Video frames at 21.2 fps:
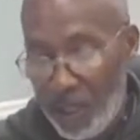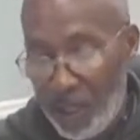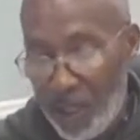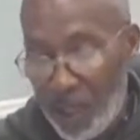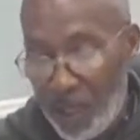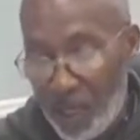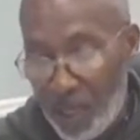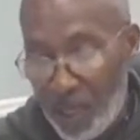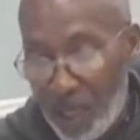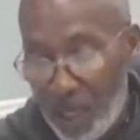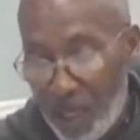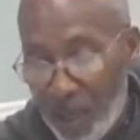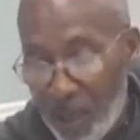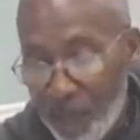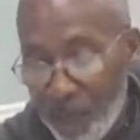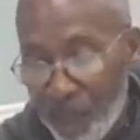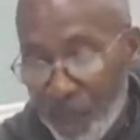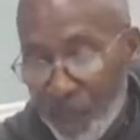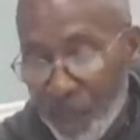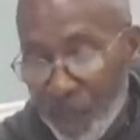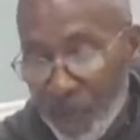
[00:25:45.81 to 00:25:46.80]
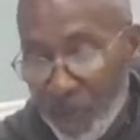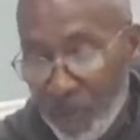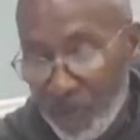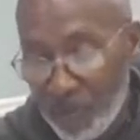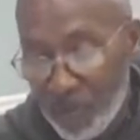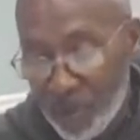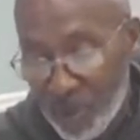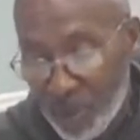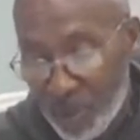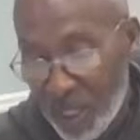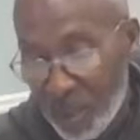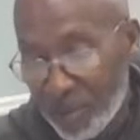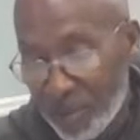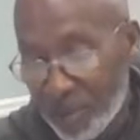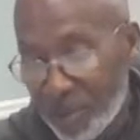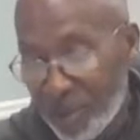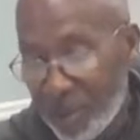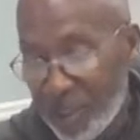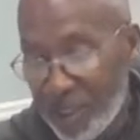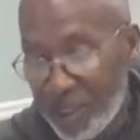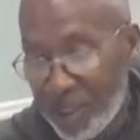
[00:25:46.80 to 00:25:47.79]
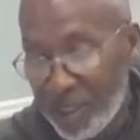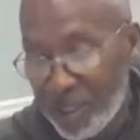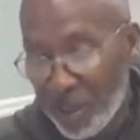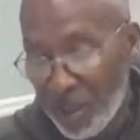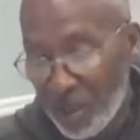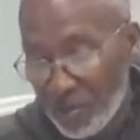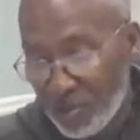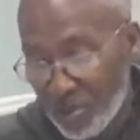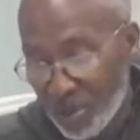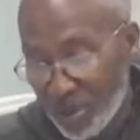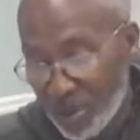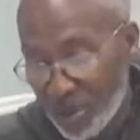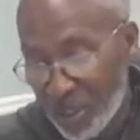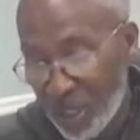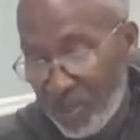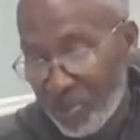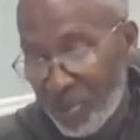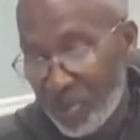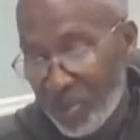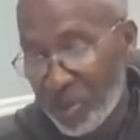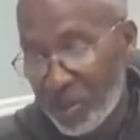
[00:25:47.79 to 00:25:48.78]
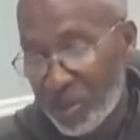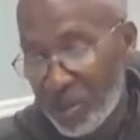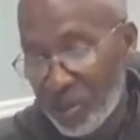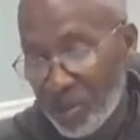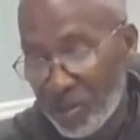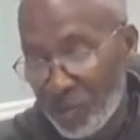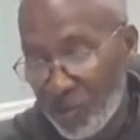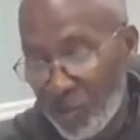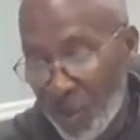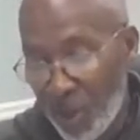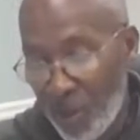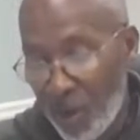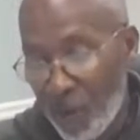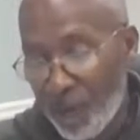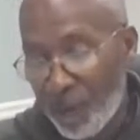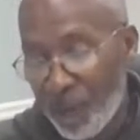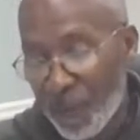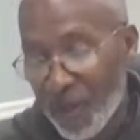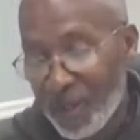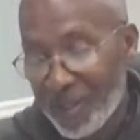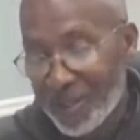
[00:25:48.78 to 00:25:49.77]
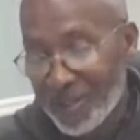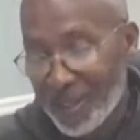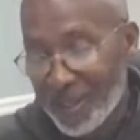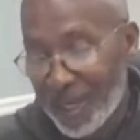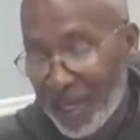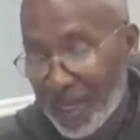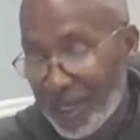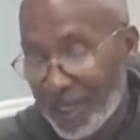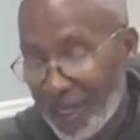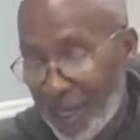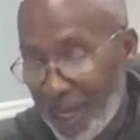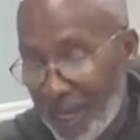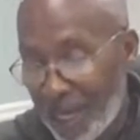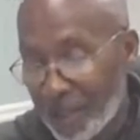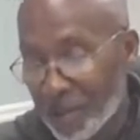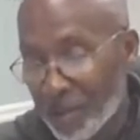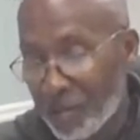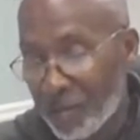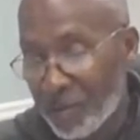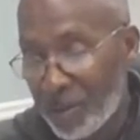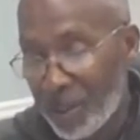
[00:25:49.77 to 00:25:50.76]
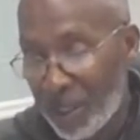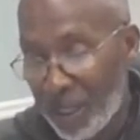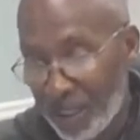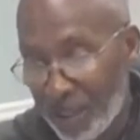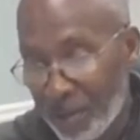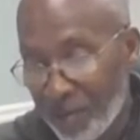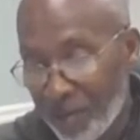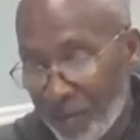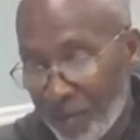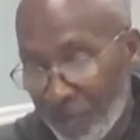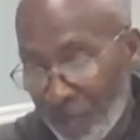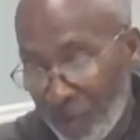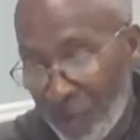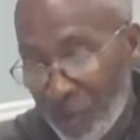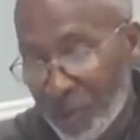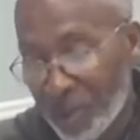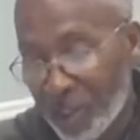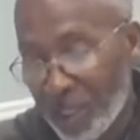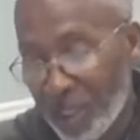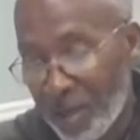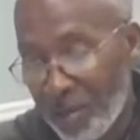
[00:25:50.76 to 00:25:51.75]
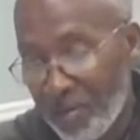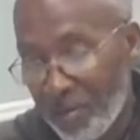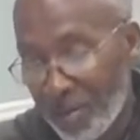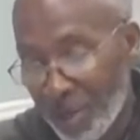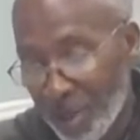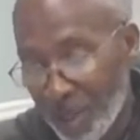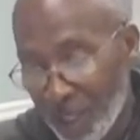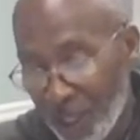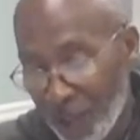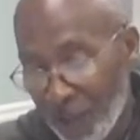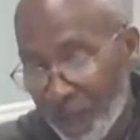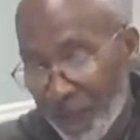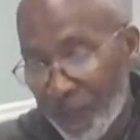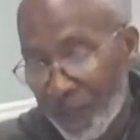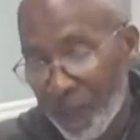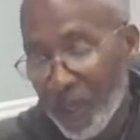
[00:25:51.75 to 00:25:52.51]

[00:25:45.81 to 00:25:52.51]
Uh, Perception. These are perceptions as well. Psychological, negative thoughts and belief.